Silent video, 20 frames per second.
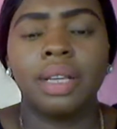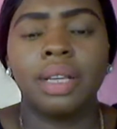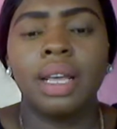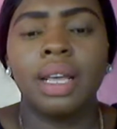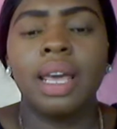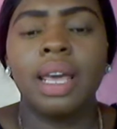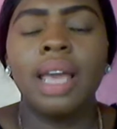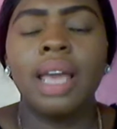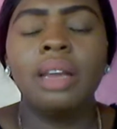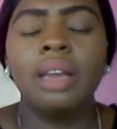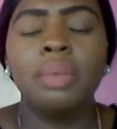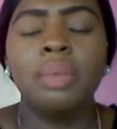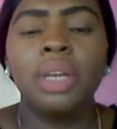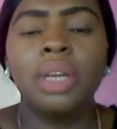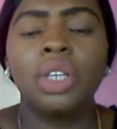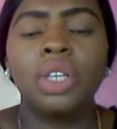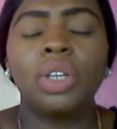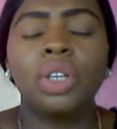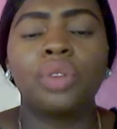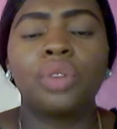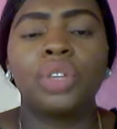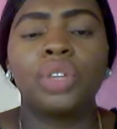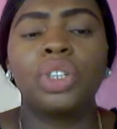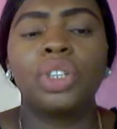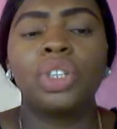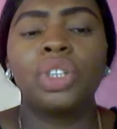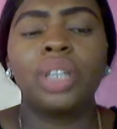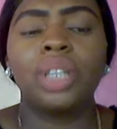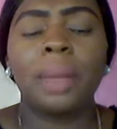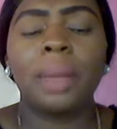Elimination of
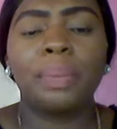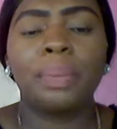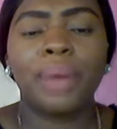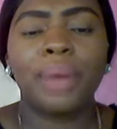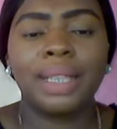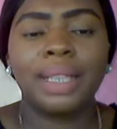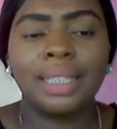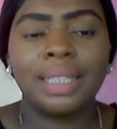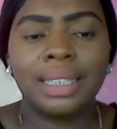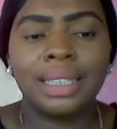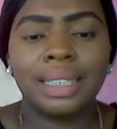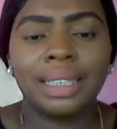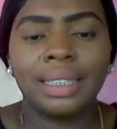traditional practices.